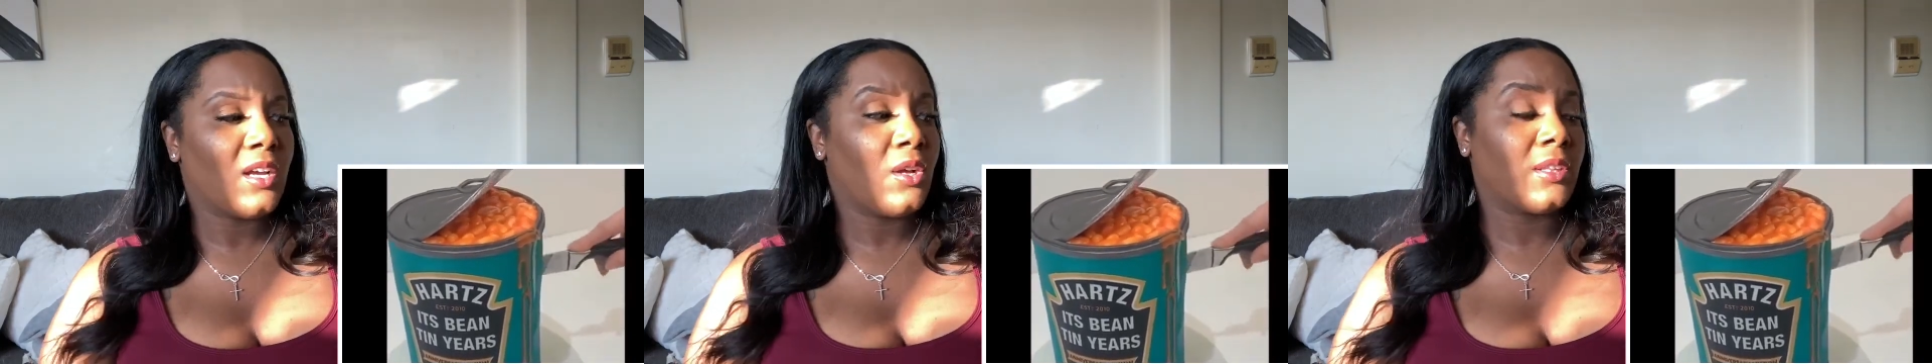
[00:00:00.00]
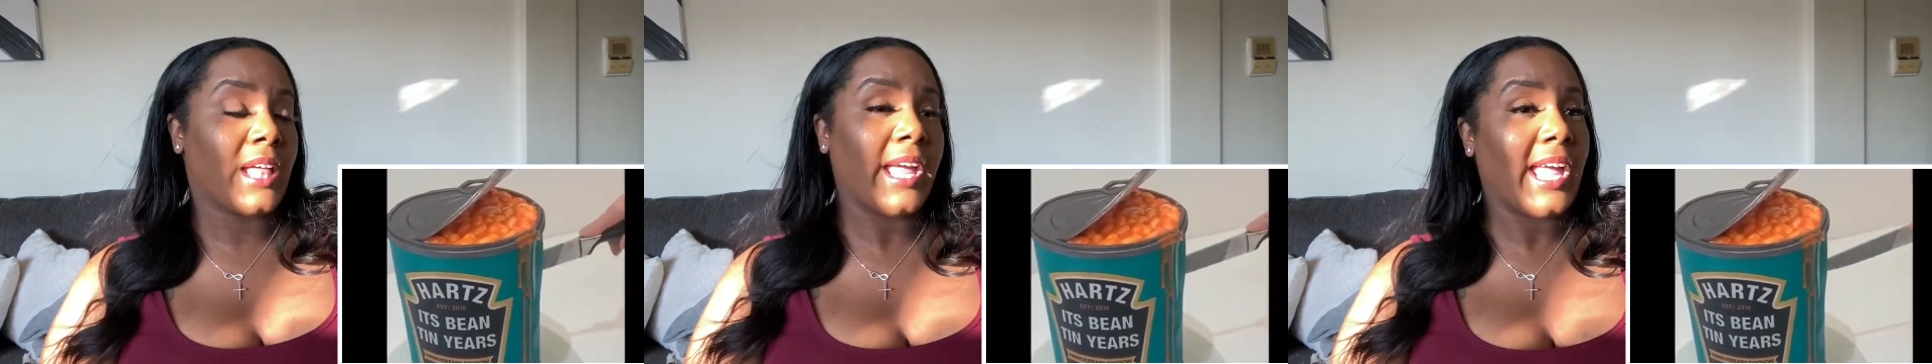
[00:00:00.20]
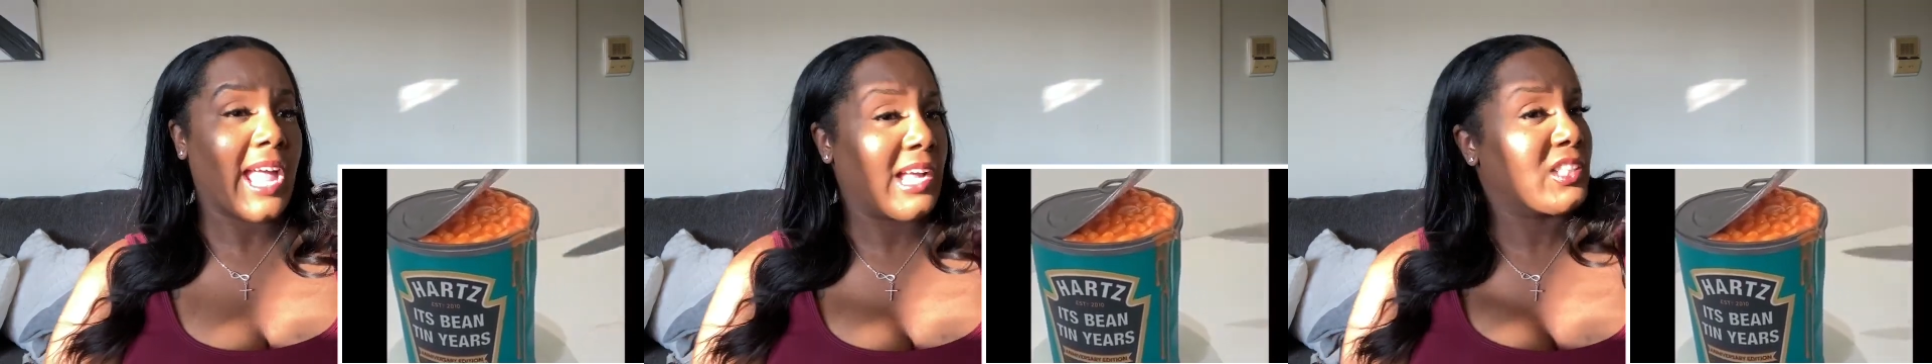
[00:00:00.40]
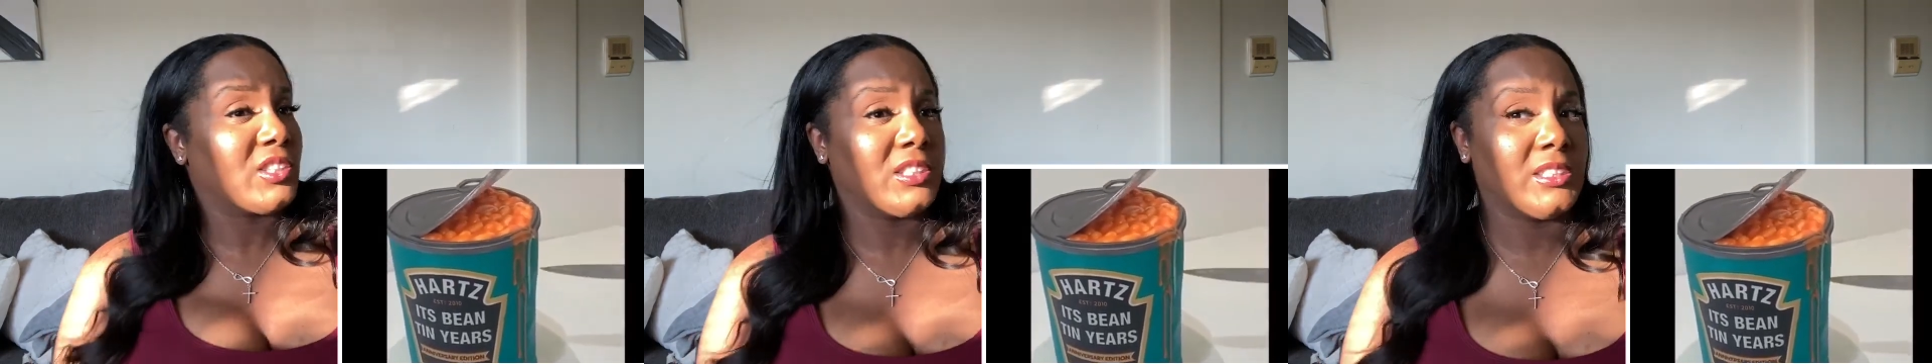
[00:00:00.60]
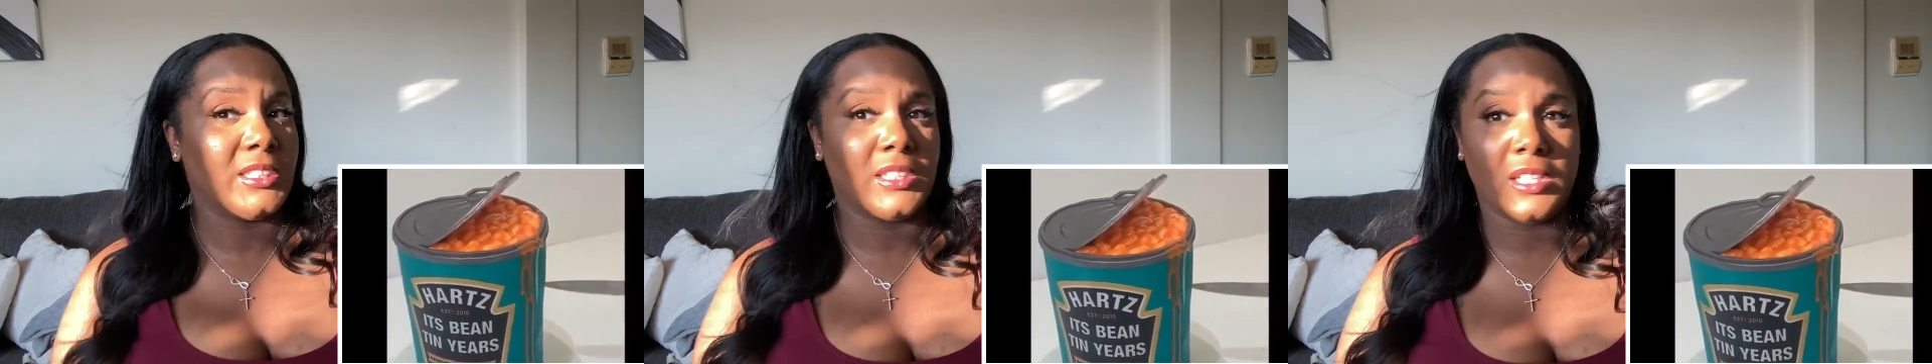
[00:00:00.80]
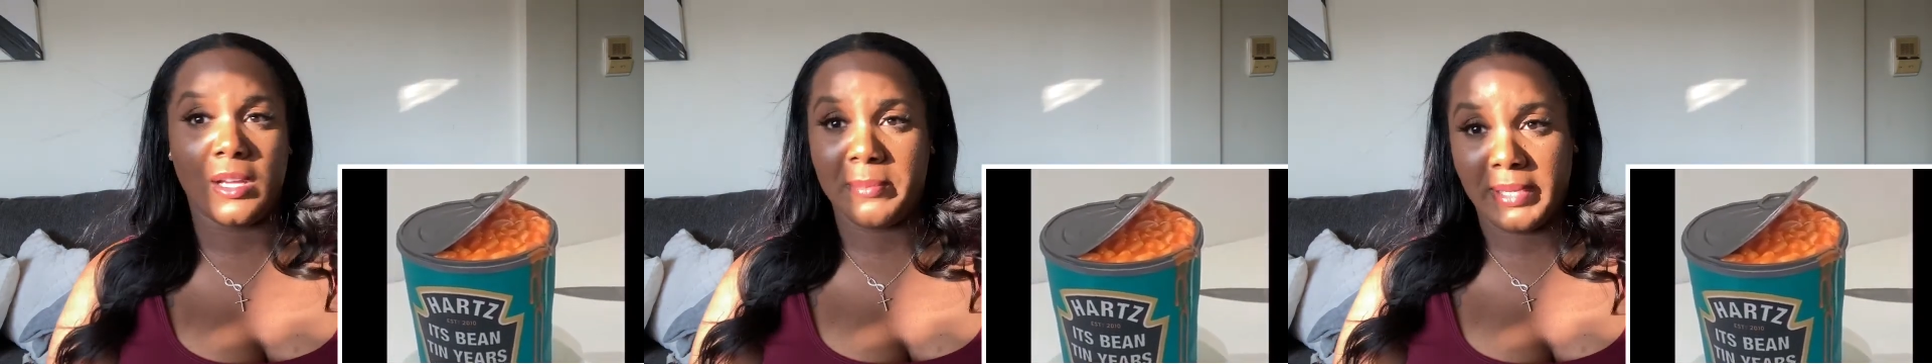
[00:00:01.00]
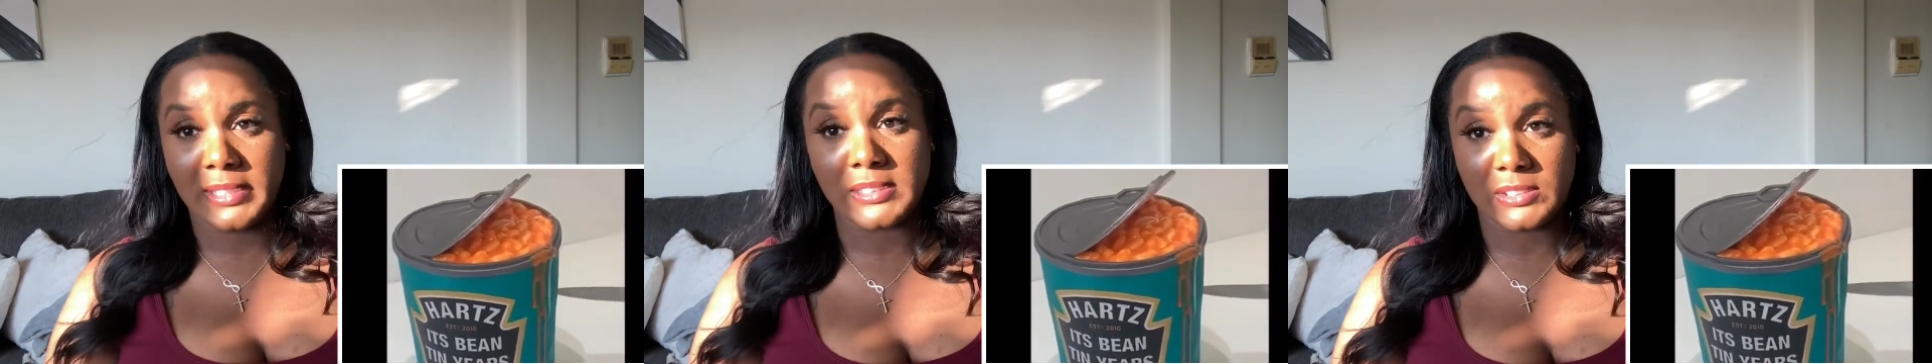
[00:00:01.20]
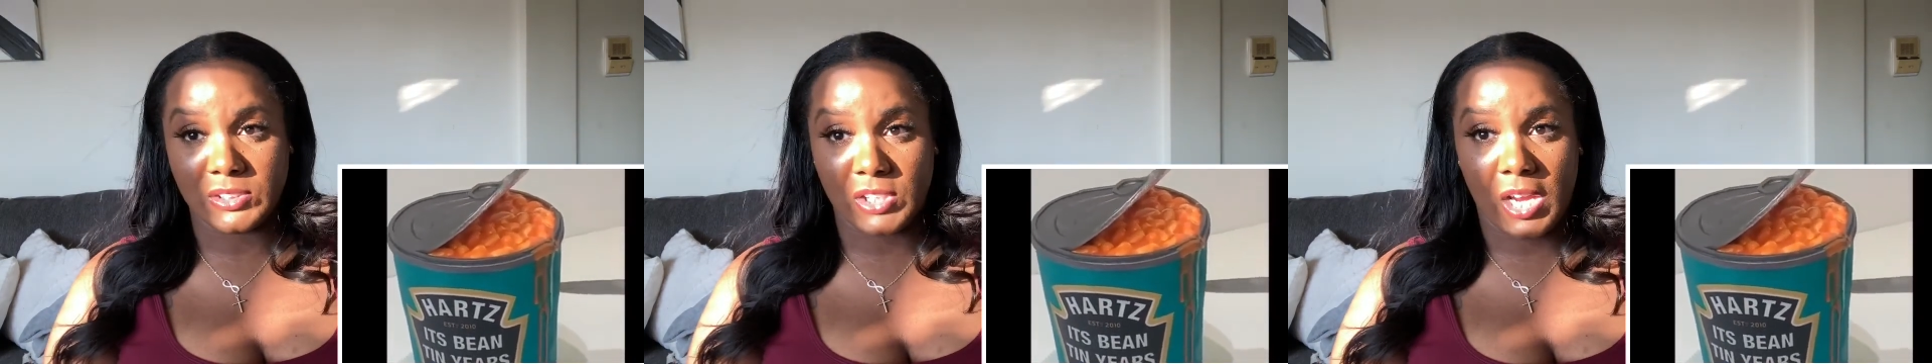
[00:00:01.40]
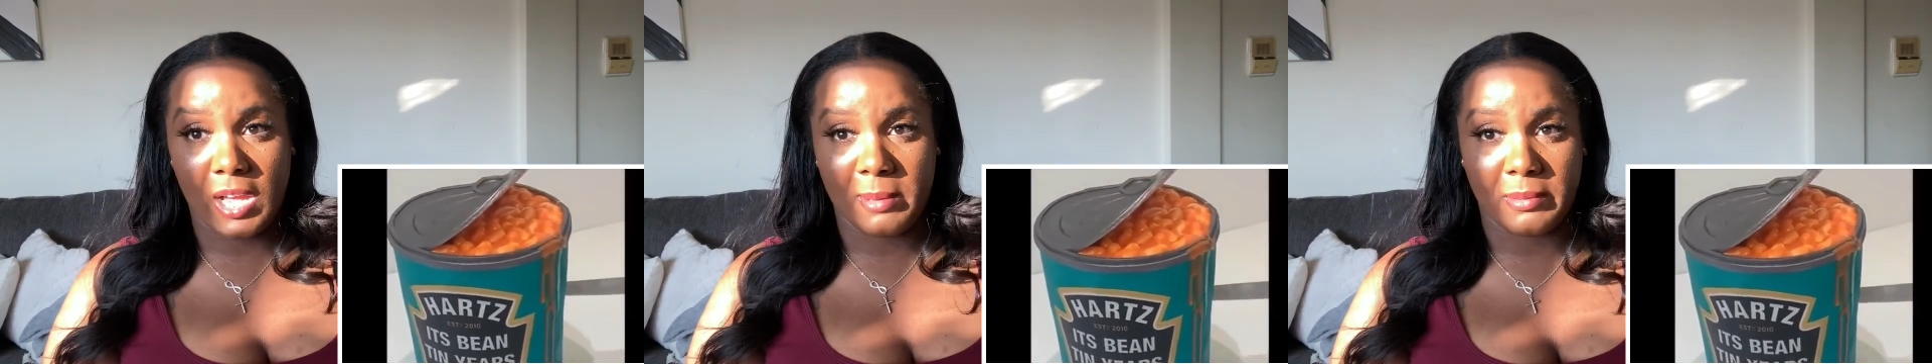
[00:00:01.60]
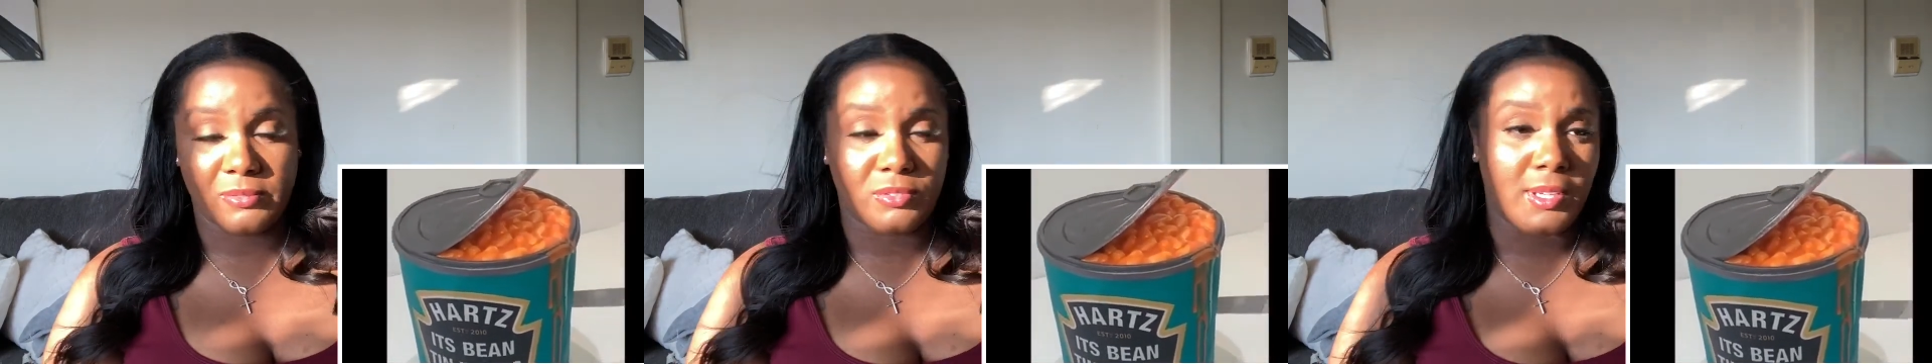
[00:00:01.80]
they actually did an amazing
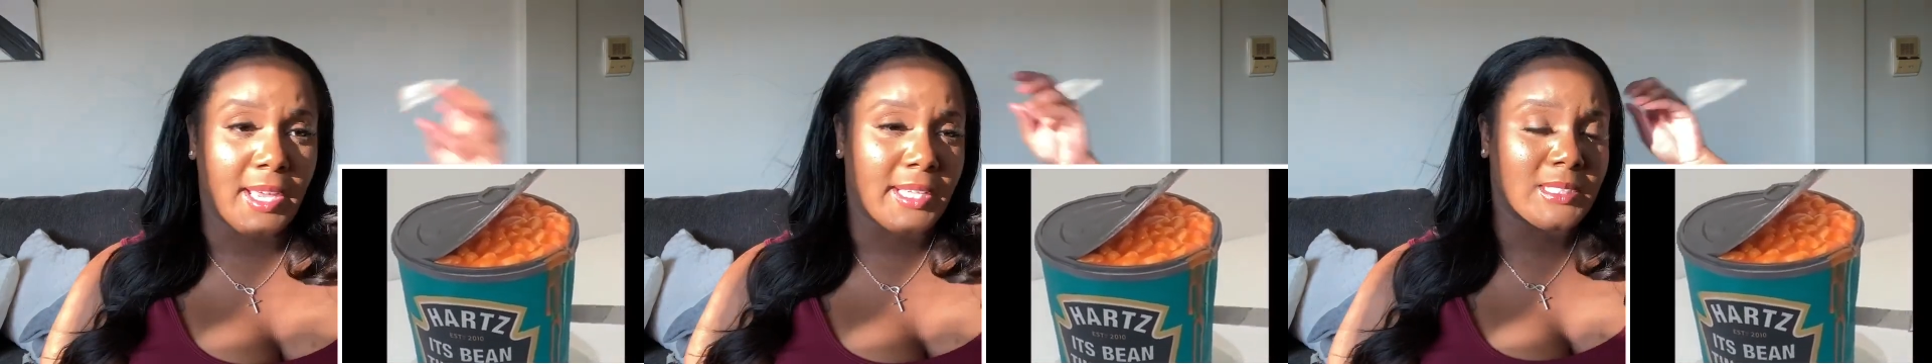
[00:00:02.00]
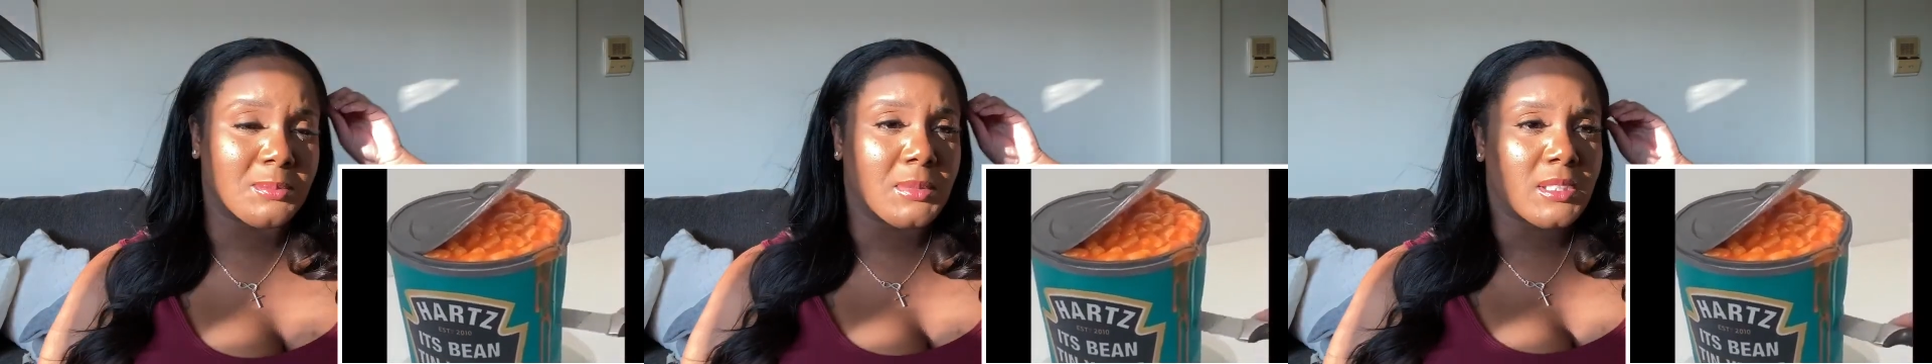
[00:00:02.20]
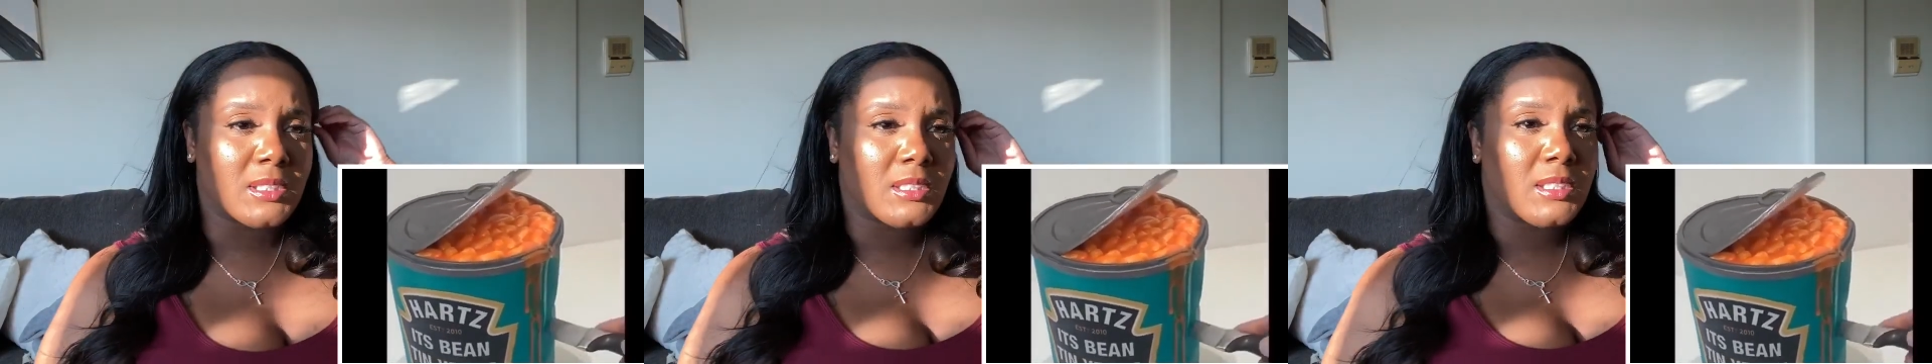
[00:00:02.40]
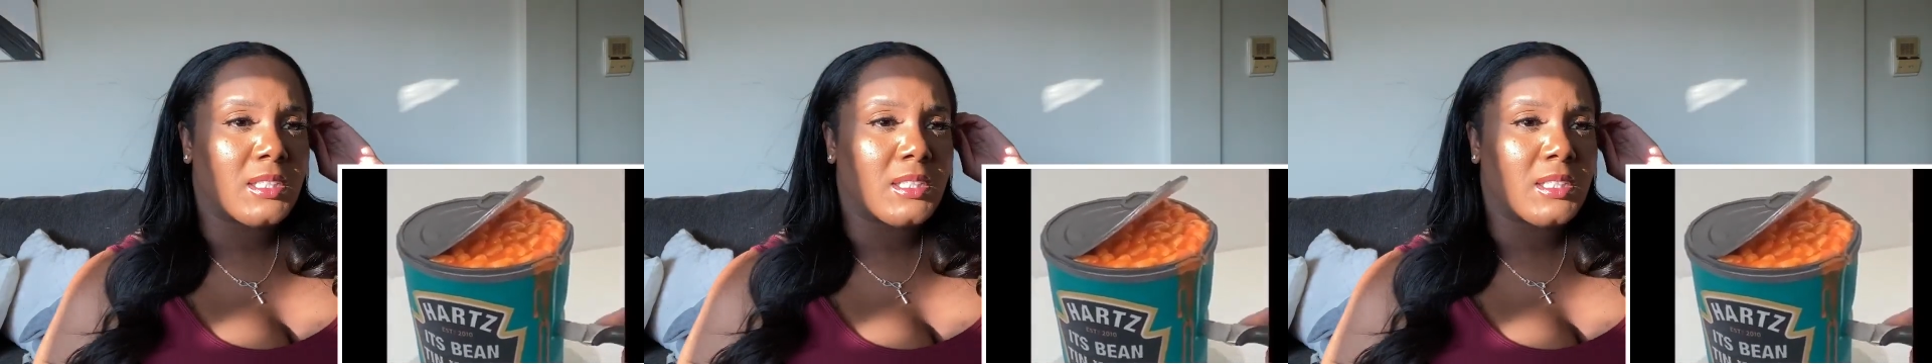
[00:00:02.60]
job, if you ask me.